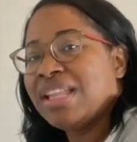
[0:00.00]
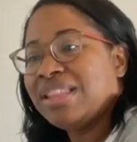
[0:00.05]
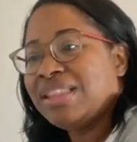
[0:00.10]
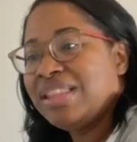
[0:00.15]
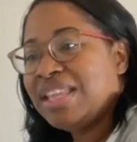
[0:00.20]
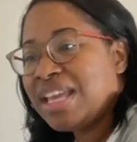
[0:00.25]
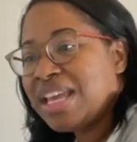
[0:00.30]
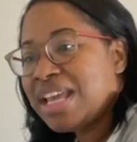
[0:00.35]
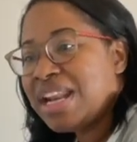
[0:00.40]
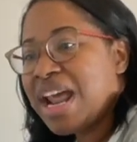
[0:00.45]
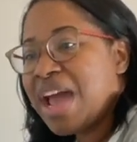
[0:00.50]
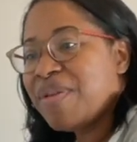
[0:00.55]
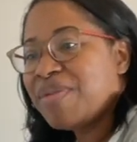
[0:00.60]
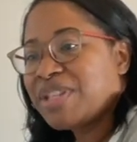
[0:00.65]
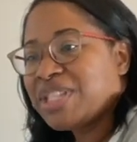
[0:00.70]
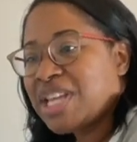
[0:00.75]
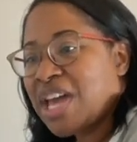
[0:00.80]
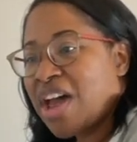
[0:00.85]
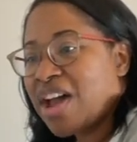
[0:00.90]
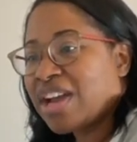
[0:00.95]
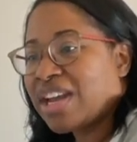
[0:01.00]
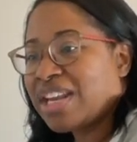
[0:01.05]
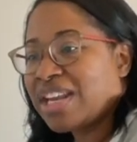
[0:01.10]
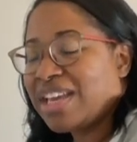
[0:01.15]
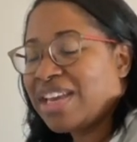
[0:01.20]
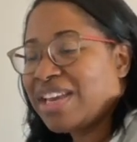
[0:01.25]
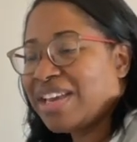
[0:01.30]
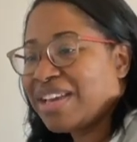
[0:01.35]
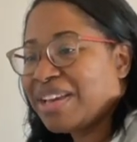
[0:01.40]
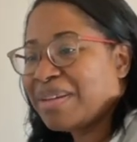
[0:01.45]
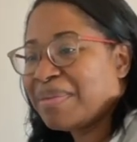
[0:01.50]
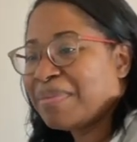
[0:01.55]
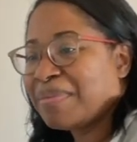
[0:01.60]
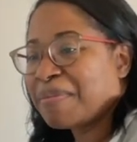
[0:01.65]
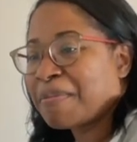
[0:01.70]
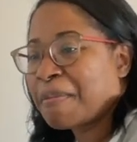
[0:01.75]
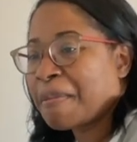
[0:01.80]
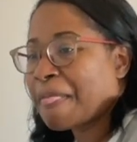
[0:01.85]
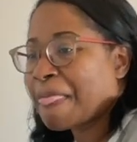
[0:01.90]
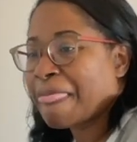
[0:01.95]
Then I was talking to him,
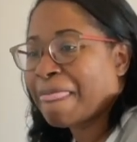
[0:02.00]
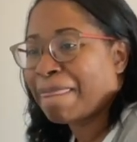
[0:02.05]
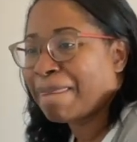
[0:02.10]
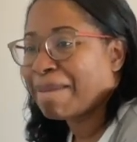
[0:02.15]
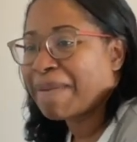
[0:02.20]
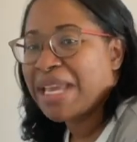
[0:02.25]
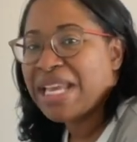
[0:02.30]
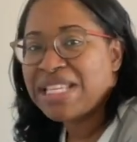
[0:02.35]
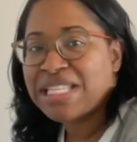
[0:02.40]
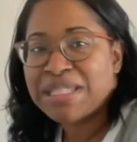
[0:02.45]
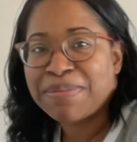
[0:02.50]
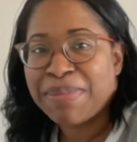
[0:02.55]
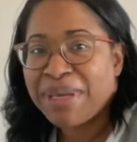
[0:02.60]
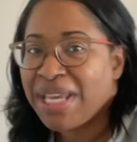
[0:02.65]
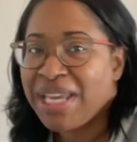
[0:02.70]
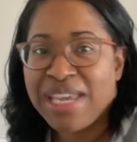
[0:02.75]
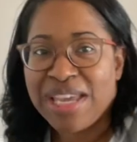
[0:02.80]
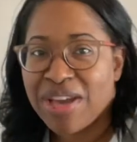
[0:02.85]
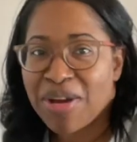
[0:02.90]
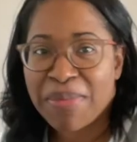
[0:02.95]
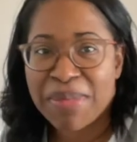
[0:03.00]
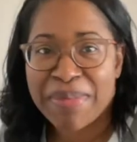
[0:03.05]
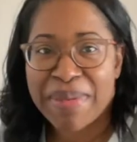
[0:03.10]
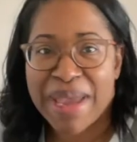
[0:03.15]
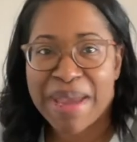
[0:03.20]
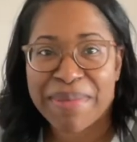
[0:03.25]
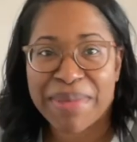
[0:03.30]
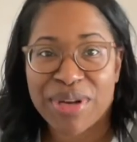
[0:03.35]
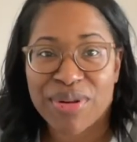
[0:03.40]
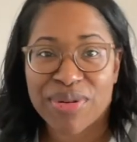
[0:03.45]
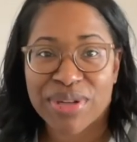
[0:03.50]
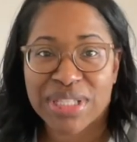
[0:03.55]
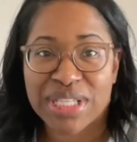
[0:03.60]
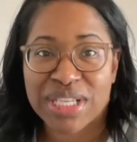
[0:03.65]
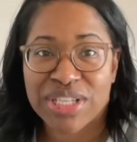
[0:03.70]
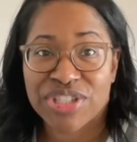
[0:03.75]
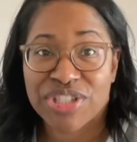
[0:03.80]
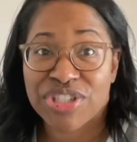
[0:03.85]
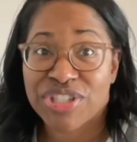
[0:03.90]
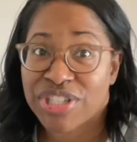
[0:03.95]
he just, he don't be paying me no
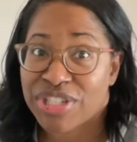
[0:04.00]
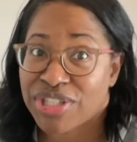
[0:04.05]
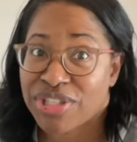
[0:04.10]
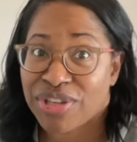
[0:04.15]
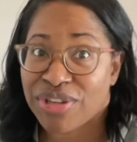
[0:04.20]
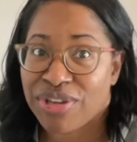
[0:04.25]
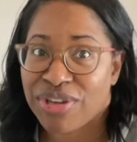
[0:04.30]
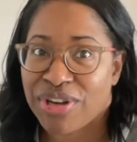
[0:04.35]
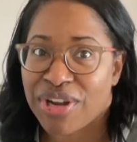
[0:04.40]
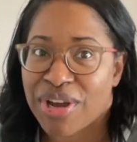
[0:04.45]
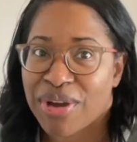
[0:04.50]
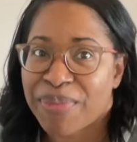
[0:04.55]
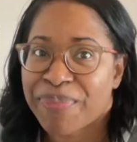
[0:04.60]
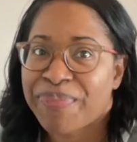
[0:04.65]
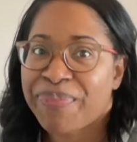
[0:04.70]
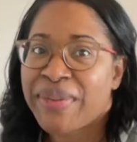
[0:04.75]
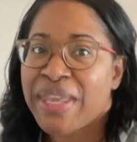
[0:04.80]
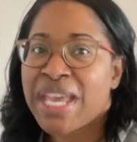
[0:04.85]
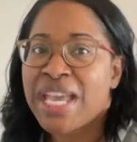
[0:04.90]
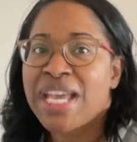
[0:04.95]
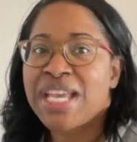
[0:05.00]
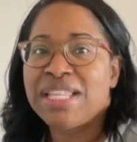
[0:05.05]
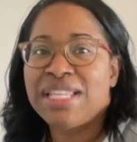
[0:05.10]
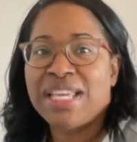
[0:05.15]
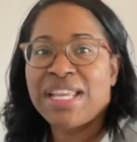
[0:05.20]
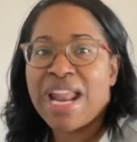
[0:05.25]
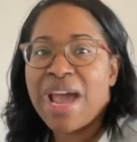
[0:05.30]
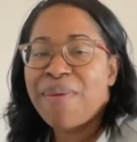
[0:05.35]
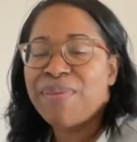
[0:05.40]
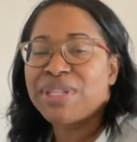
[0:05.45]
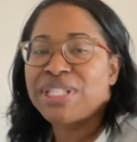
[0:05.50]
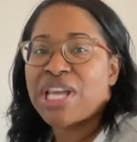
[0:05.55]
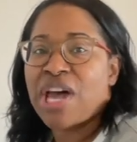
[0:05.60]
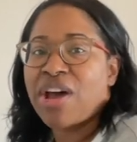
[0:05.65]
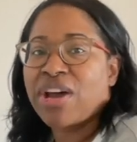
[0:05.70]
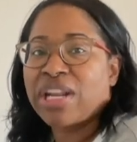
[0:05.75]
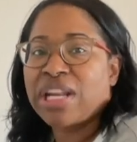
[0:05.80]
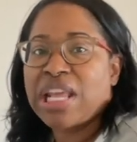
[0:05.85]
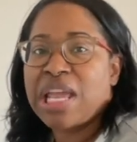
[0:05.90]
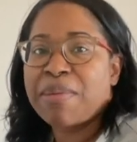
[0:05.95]
attention, just so you know. Then I was
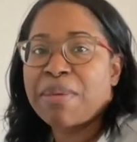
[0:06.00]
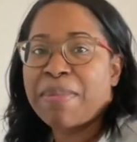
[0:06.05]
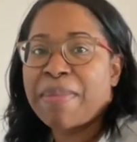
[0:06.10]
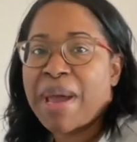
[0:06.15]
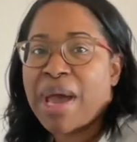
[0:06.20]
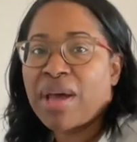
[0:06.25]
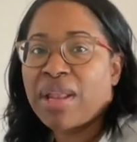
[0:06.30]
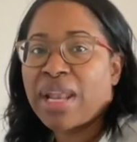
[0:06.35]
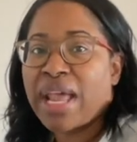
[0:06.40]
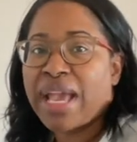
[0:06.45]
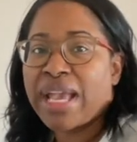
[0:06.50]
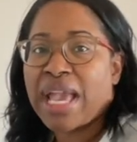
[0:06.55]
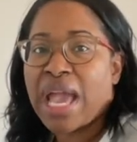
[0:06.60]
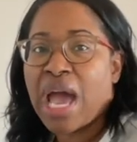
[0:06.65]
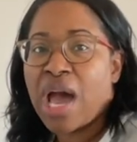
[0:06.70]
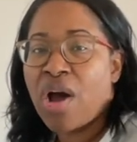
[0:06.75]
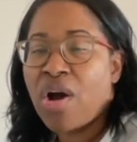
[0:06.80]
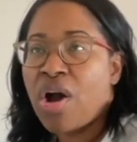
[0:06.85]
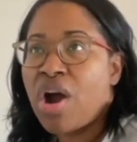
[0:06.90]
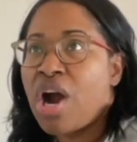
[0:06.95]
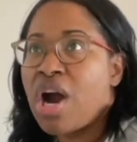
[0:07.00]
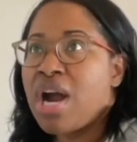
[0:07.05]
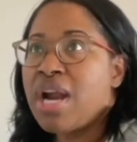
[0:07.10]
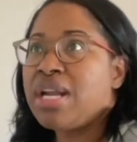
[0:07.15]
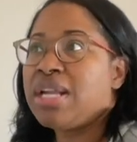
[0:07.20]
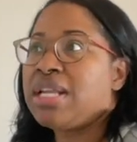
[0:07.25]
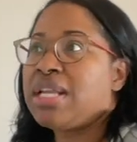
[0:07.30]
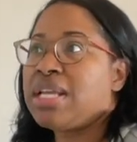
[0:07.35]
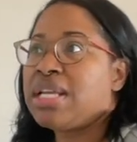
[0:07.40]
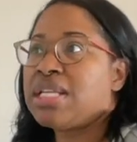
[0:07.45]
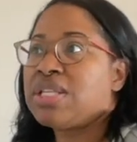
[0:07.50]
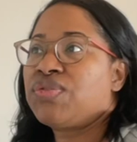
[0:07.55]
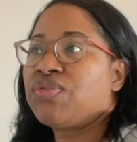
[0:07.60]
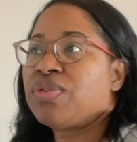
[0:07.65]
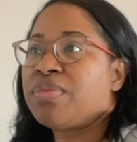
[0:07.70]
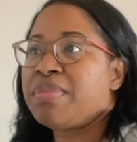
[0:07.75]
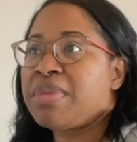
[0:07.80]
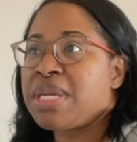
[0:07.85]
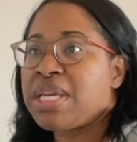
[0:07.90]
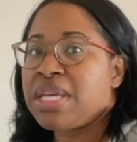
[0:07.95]
talking to him about like how hard it is for
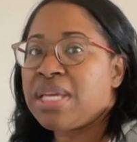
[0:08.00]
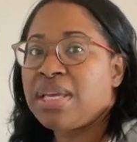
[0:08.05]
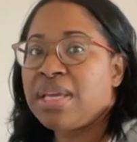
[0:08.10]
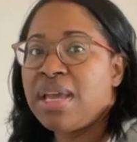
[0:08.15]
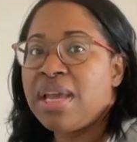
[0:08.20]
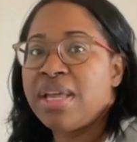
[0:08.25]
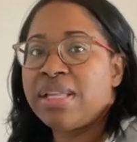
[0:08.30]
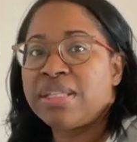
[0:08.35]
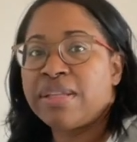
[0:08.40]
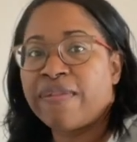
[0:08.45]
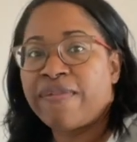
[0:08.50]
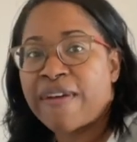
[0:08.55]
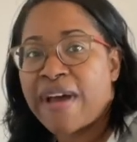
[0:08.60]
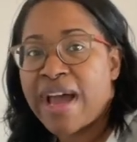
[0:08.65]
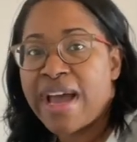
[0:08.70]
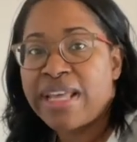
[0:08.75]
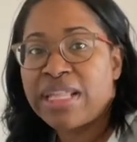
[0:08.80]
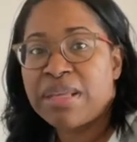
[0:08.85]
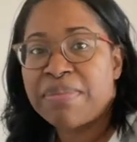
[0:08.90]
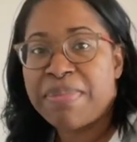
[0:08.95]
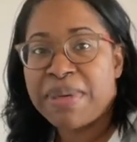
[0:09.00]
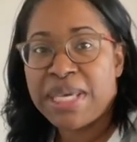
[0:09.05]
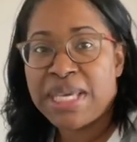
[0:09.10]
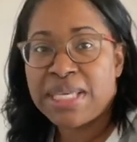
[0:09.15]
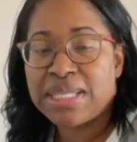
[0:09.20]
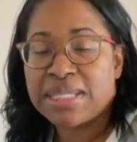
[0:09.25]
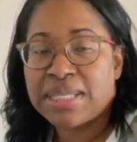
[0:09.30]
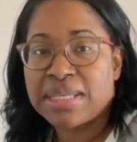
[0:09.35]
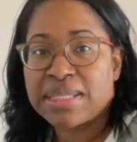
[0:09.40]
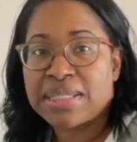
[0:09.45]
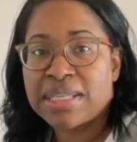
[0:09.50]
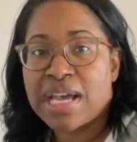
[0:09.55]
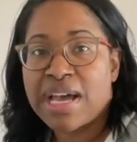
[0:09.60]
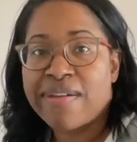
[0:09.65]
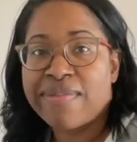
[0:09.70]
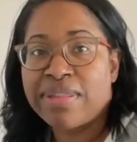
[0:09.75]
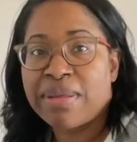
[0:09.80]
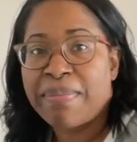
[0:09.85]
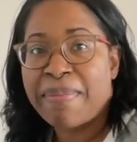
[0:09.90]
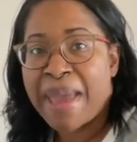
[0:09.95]
me to find the pieces
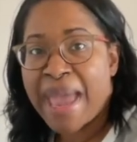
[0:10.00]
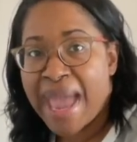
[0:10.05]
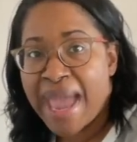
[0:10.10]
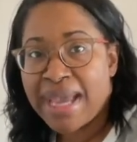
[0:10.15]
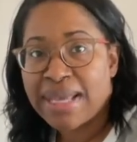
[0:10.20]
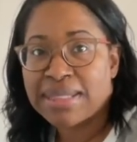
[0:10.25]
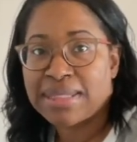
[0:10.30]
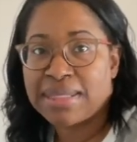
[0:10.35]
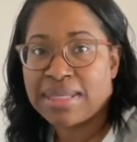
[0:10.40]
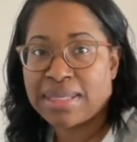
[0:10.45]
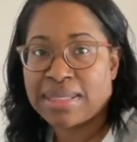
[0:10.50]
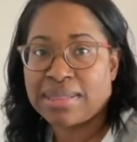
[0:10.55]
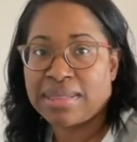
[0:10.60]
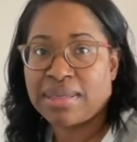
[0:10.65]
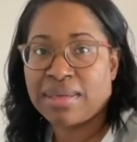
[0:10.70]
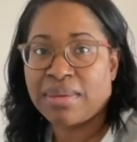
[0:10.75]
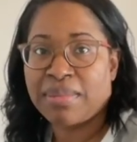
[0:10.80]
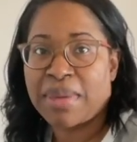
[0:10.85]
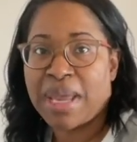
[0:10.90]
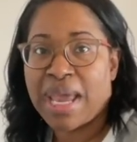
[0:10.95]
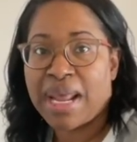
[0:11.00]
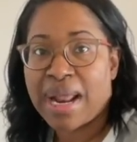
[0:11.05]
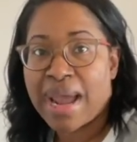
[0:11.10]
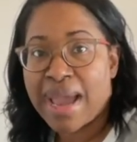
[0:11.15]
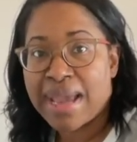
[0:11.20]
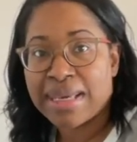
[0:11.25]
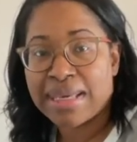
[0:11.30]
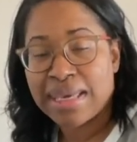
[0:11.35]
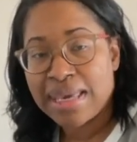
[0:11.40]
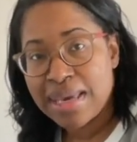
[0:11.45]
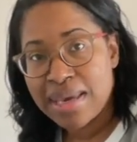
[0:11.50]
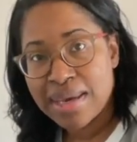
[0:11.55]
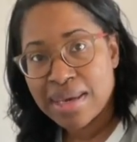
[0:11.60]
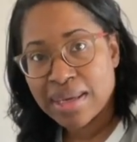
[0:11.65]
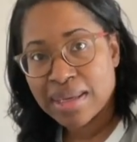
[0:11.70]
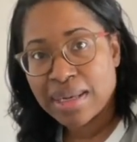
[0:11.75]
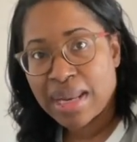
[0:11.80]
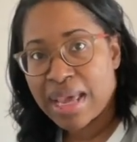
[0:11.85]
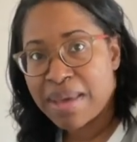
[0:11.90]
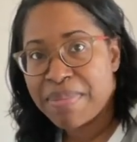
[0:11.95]
of the PAX system at
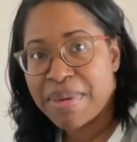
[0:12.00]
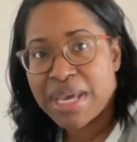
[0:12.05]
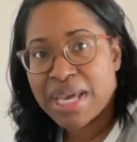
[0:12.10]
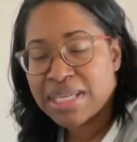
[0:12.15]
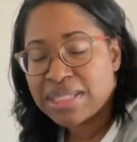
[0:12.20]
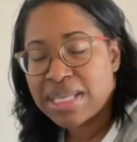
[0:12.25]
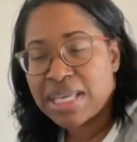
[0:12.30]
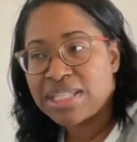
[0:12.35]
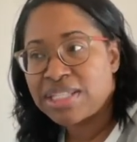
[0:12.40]
Ikea, like because they